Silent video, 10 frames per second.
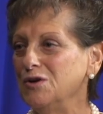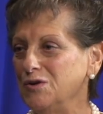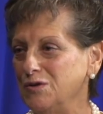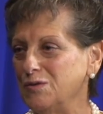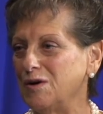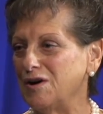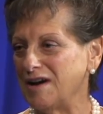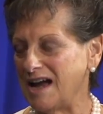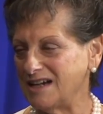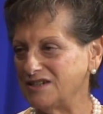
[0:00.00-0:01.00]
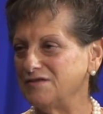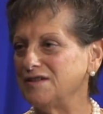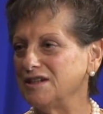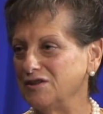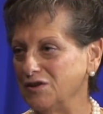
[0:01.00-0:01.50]
who are
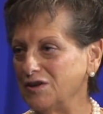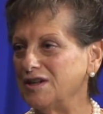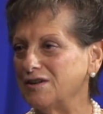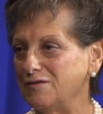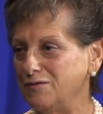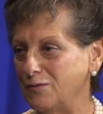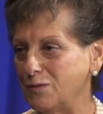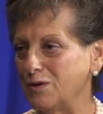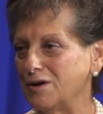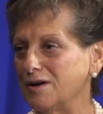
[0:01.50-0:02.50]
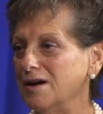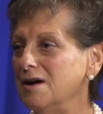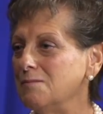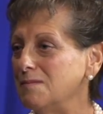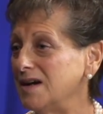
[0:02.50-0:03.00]
actively looking for
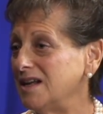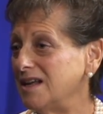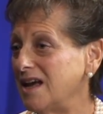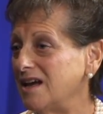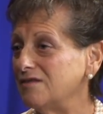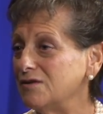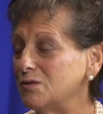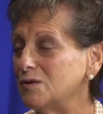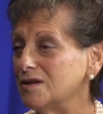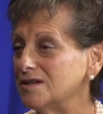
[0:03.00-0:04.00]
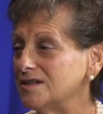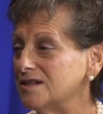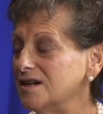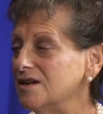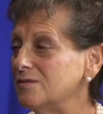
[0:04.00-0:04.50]
money. And of course,
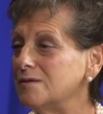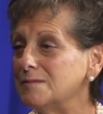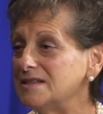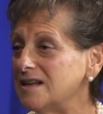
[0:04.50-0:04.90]
Women's